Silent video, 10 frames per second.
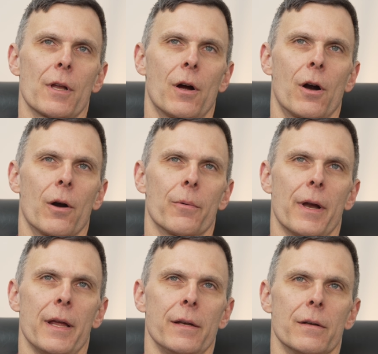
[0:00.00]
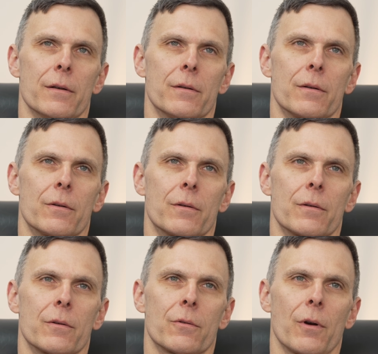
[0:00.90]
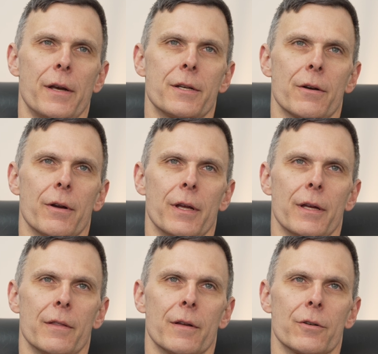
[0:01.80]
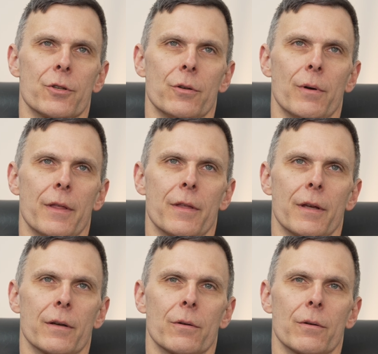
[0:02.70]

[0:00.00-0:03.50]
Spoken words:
a heart rate criteria in there too, I think.